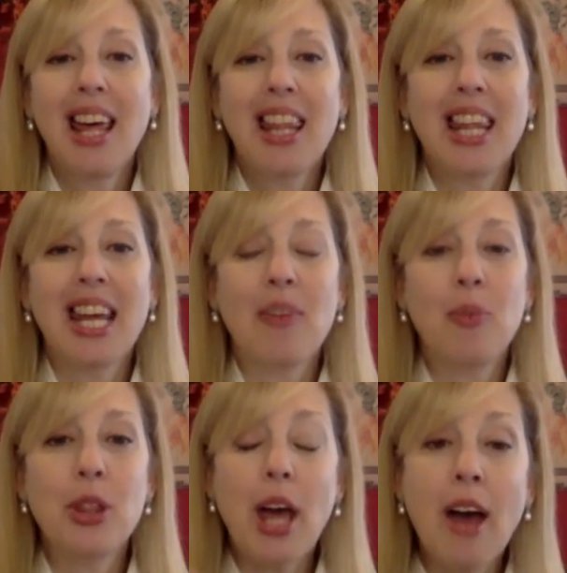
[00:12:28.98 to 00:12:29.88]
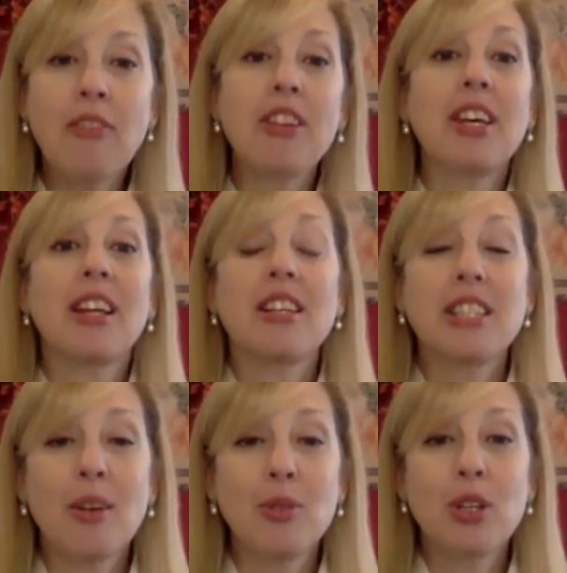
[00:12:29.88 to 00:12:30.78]
Like with everything else
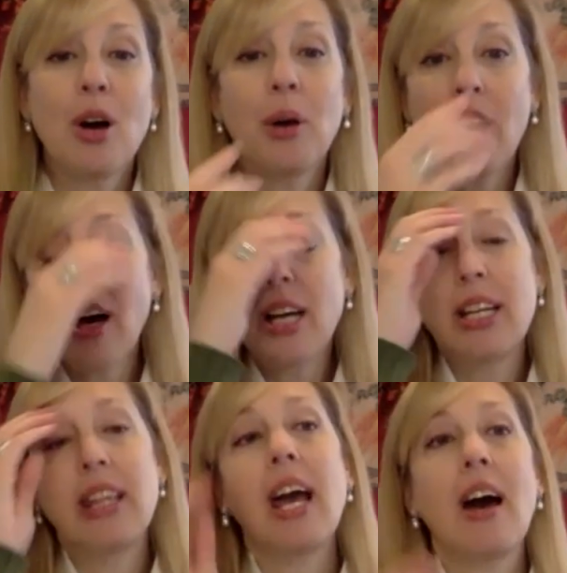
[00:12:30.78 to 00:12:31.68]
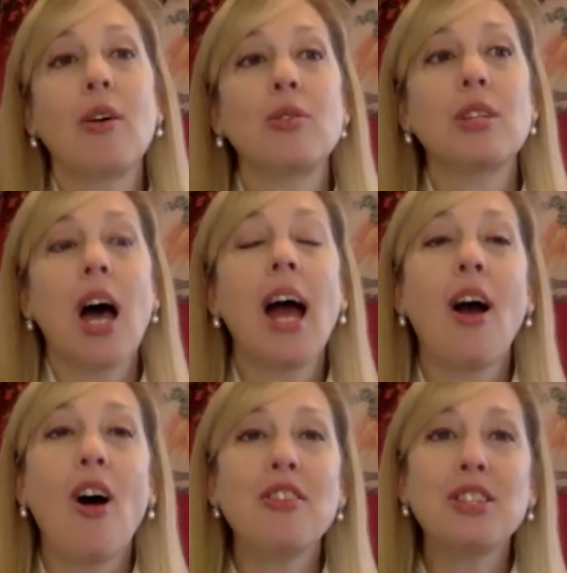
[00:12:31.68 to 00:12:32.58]
that was going on in the house, I
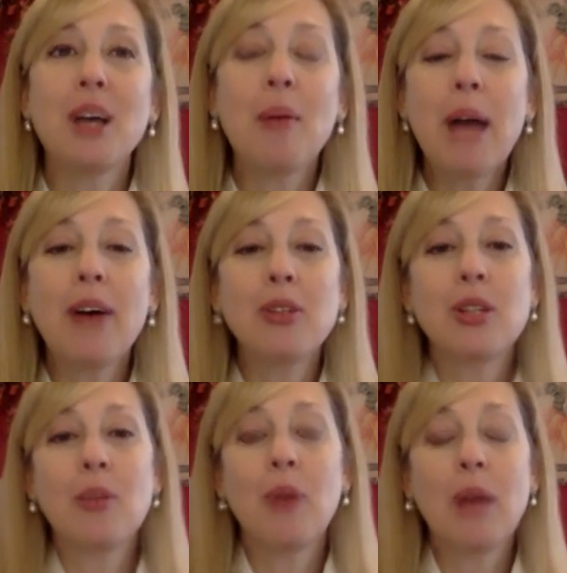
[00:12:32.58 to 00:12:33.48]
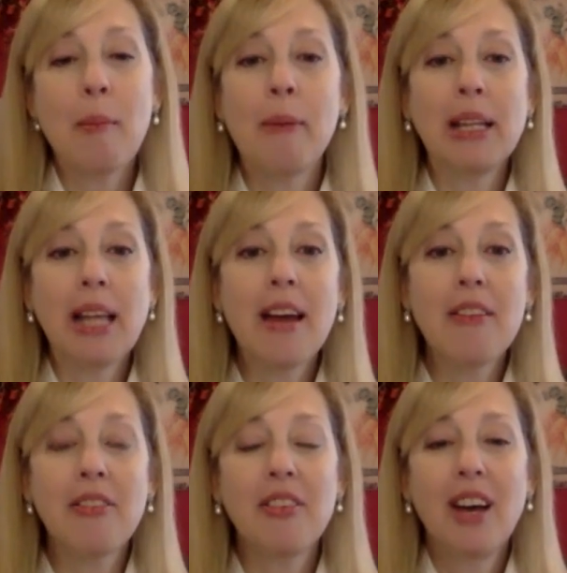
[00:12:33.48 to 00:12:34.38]
somehow, some way in my
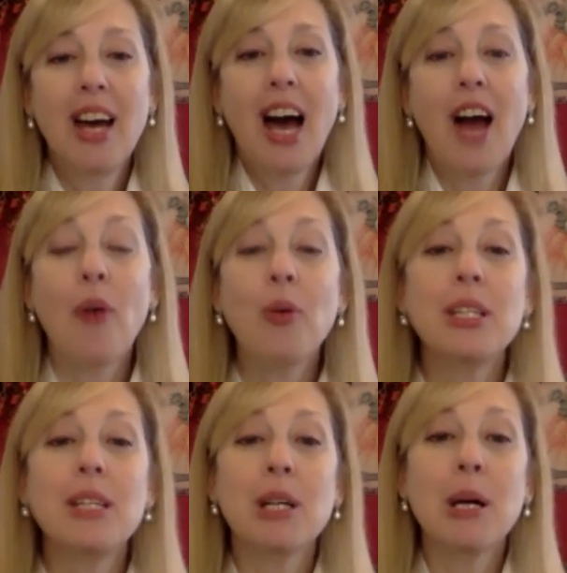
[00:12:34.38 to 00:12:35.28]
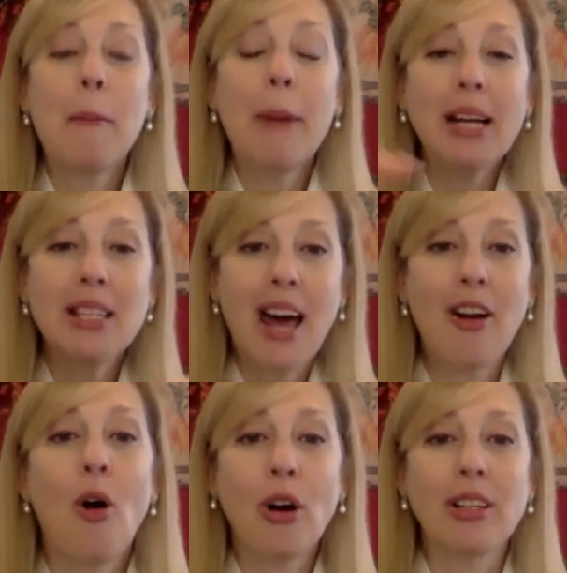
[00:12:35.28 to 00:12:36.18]
life, I always seem to come back to that
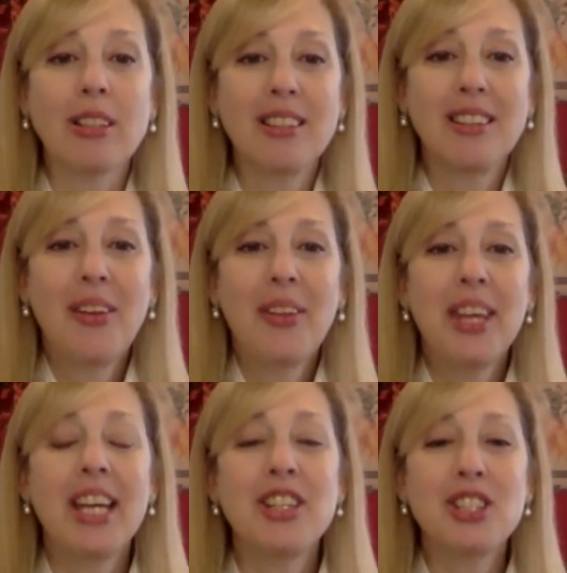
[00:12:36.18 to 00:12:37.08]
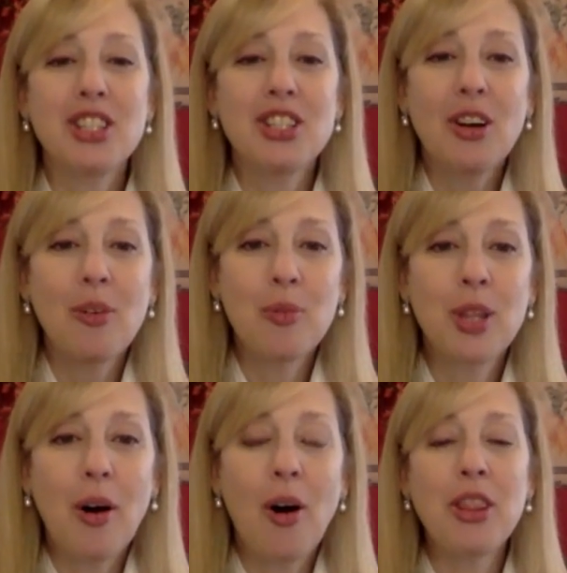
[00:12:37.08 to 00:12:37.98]
art. It's just
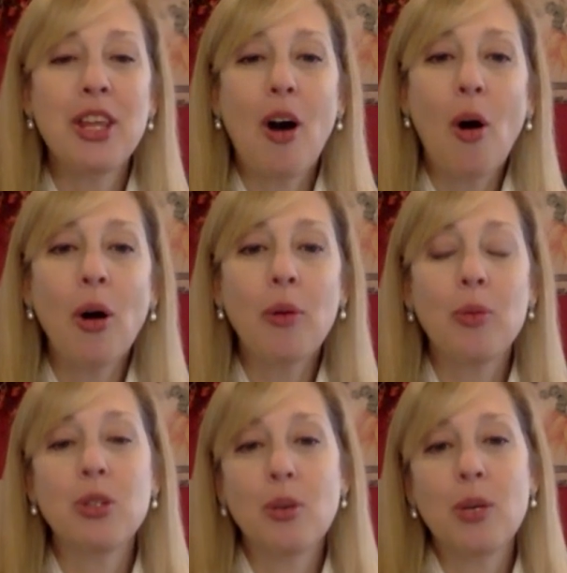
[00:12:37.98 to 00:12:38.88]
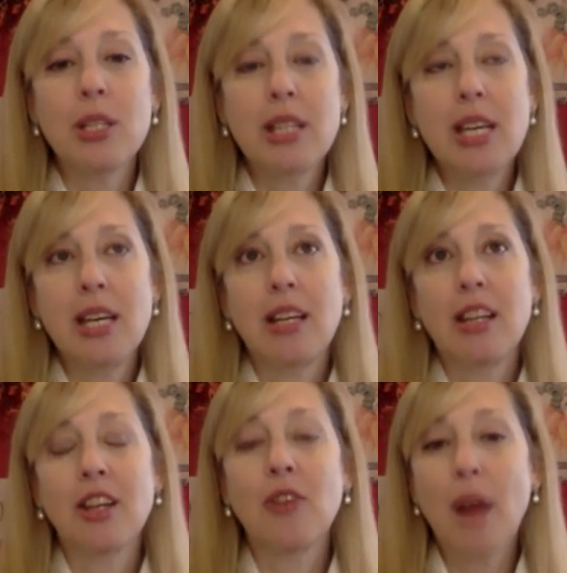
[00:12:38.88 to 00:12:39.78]
the art was always the
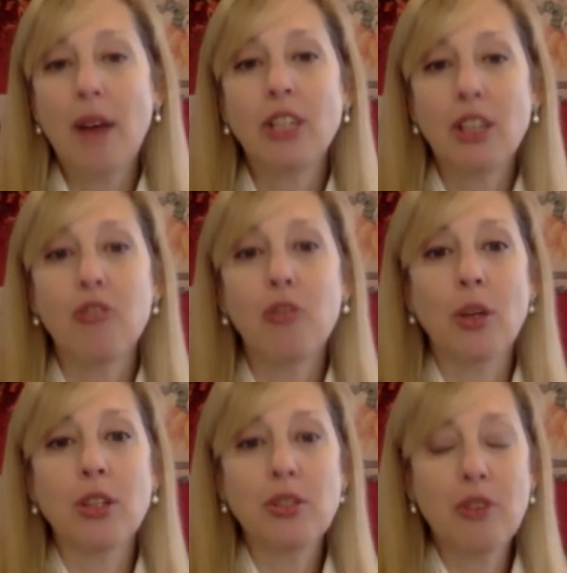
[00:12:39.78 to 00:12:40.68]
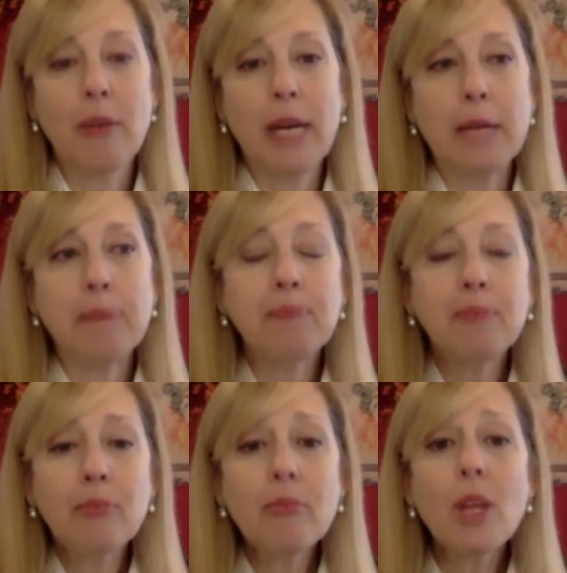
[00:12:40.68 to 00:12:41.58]
grounding force for me,
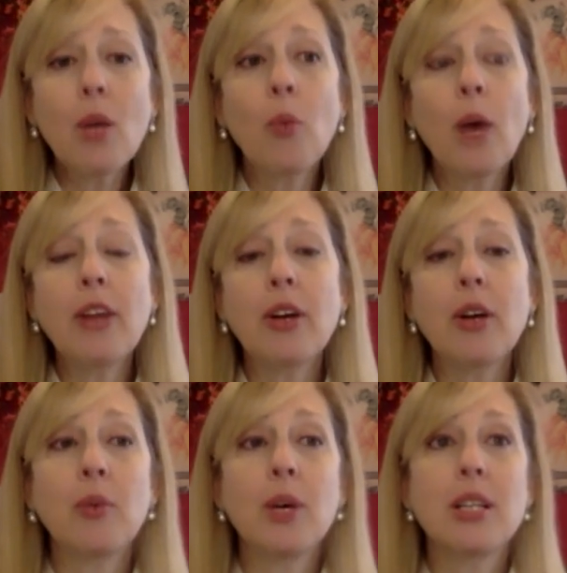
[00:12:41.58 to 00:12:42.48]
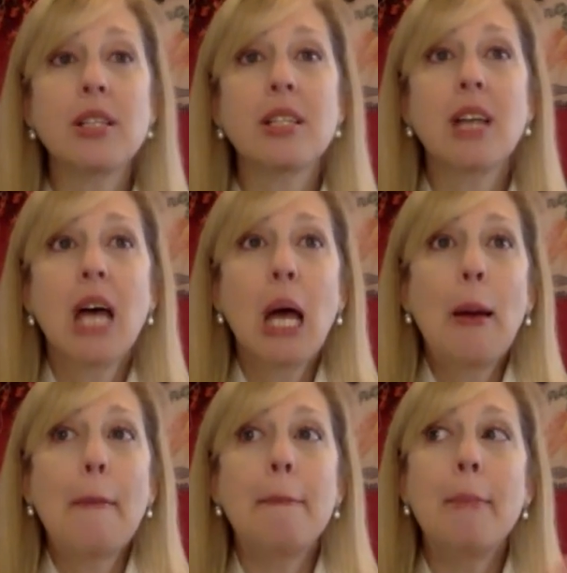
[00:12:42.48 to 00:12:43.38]
whether it was
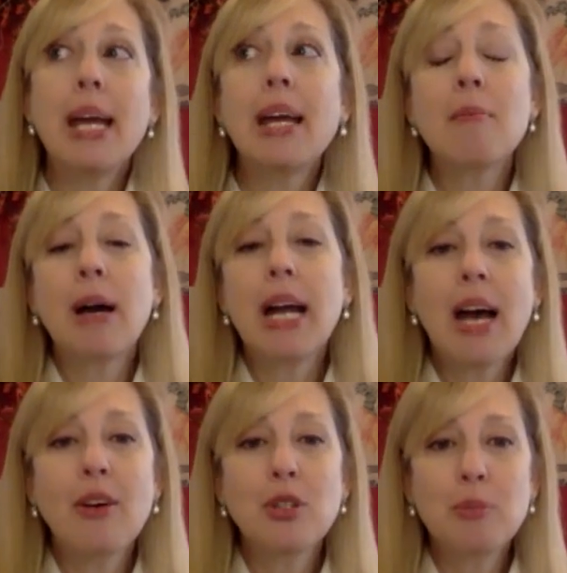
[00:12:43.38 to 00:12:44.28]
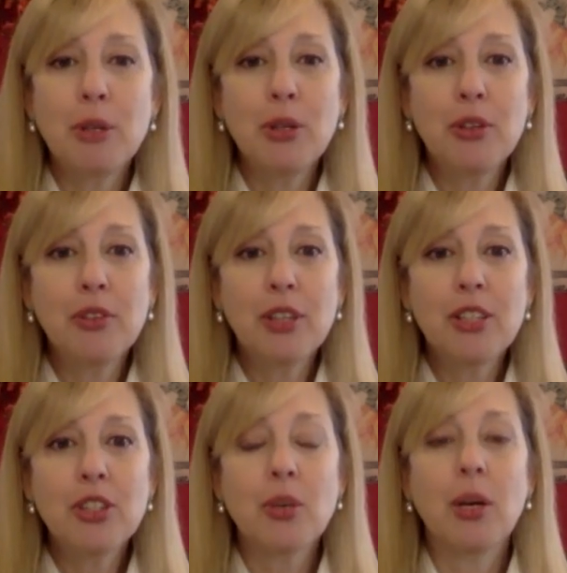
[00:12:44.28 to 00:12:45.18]
making my house beautiful,
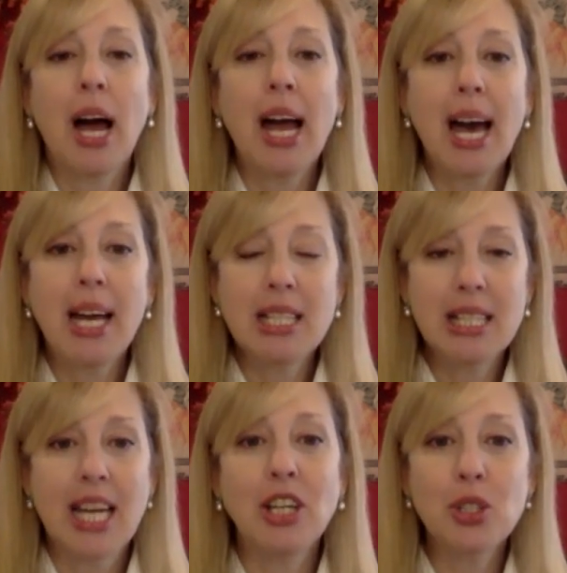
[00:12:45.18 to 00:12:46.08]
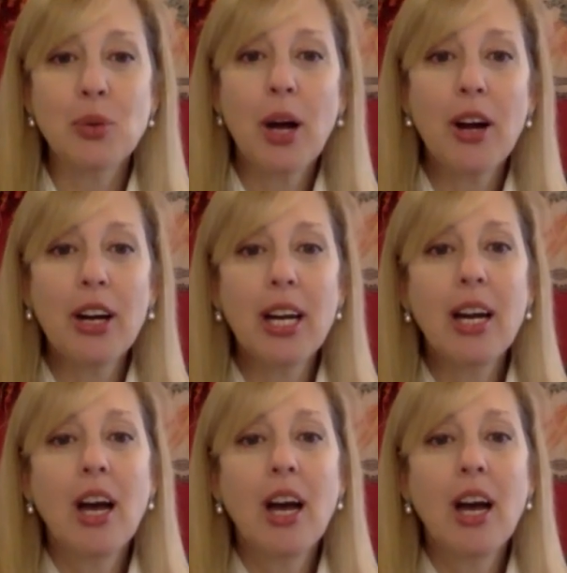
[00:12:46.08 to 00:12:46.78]
so I had a sanctuary,